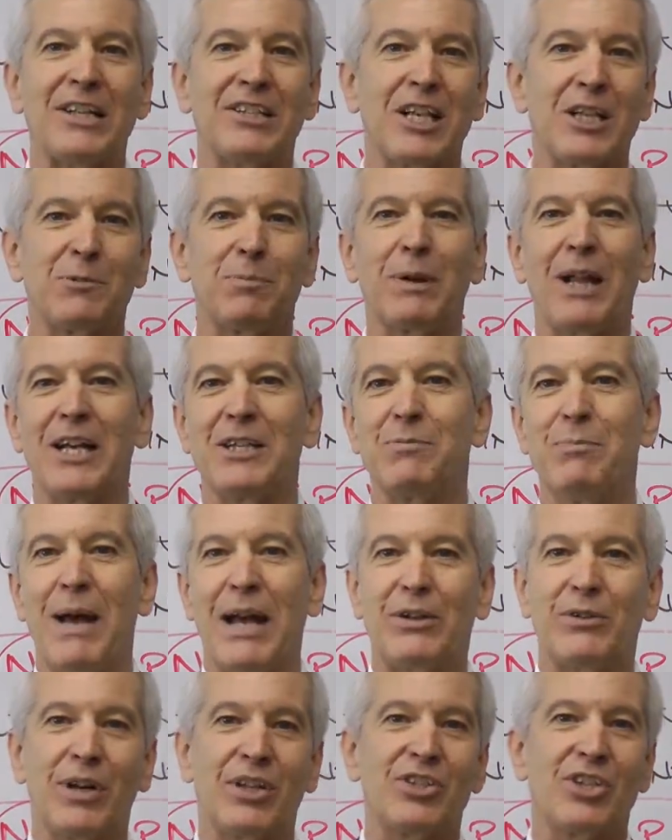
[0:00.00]
process plays,
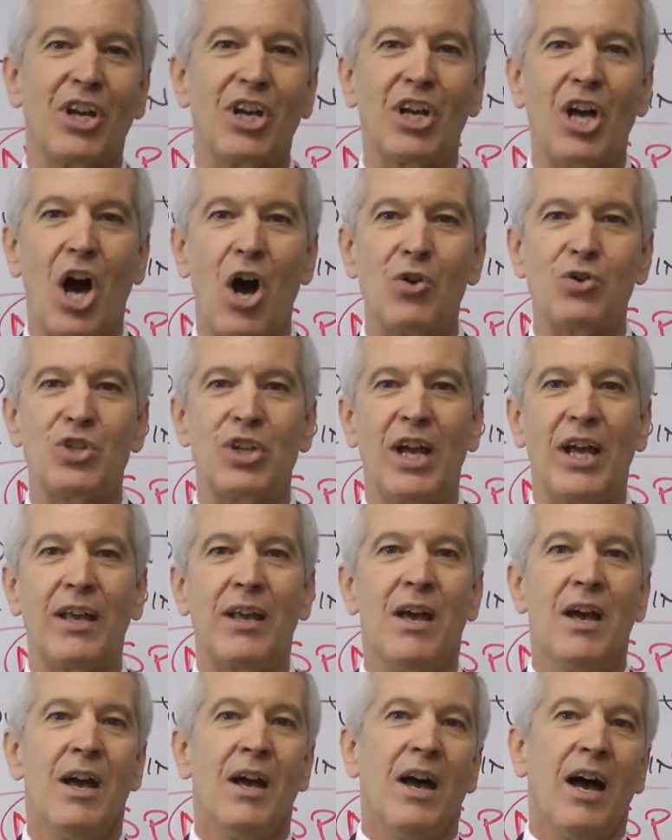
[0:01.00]
metrics, and
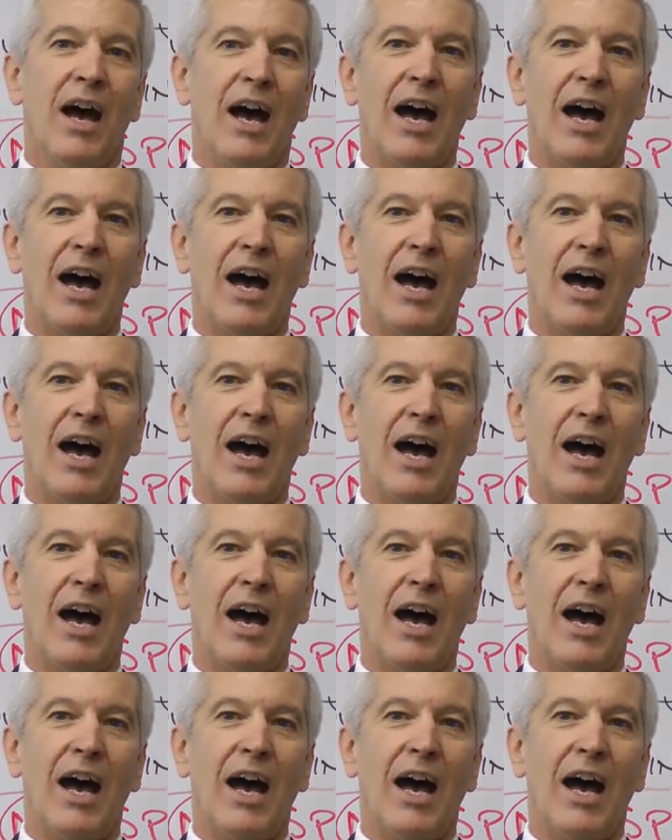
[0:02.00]
coaching,